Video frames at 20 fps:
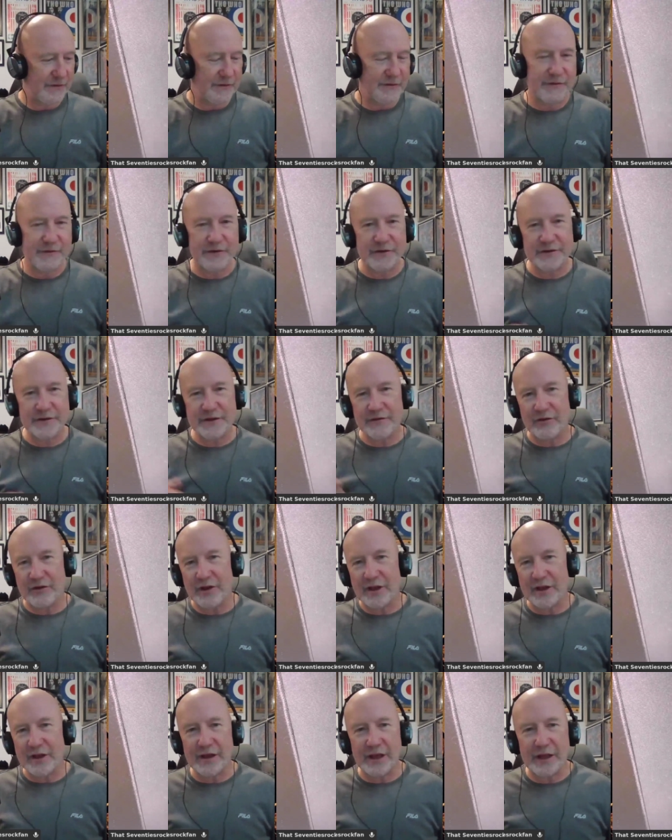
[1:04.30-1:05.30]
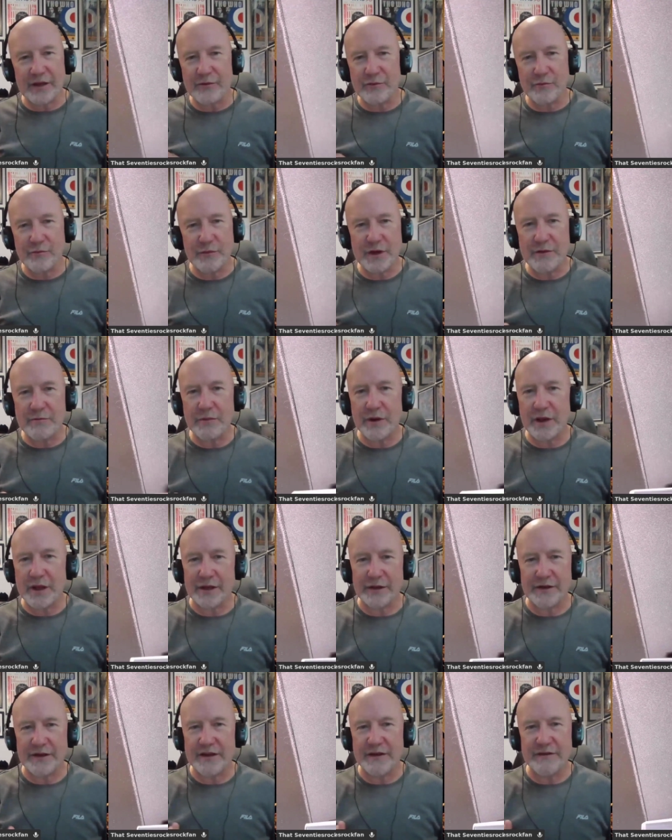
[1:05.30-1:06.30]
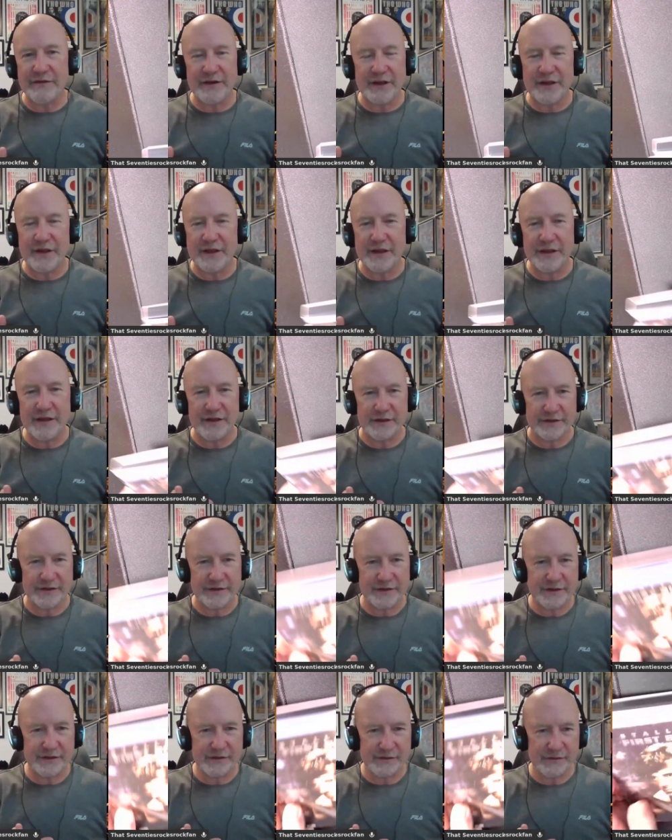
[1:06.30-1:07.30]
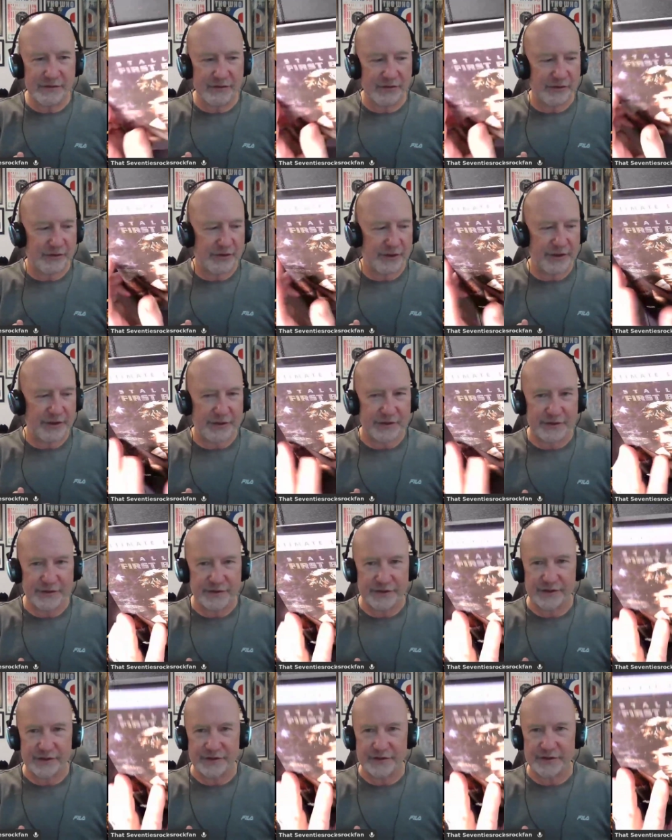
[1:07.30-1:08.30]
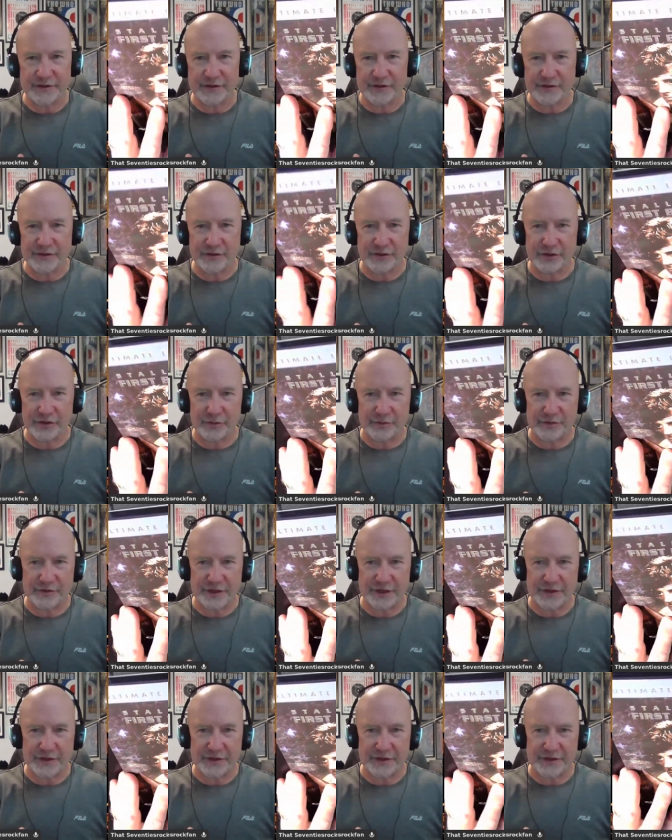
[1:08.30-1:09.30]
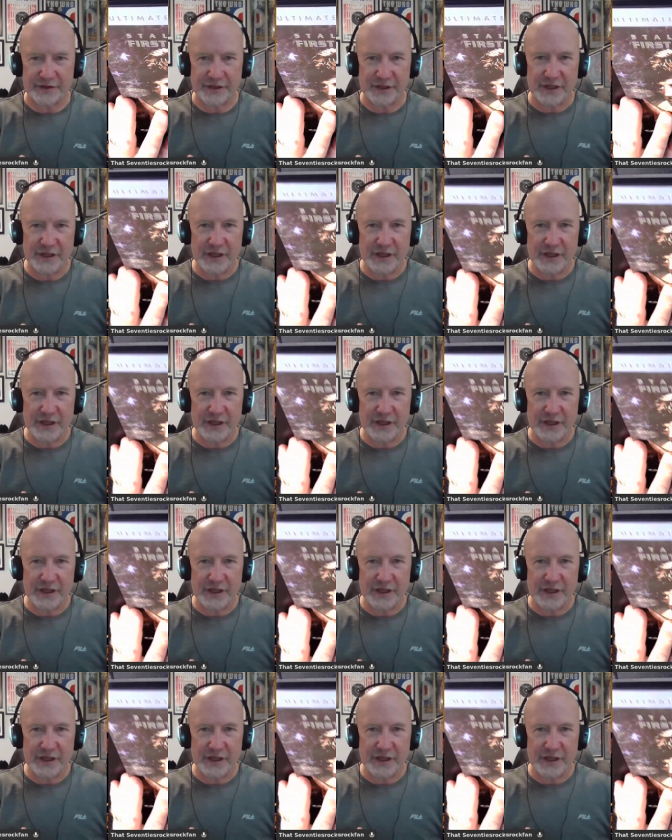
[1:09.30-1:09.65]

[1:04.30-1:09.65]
first of all, I, I don't mind buying D V Ds in these uh, circumstances.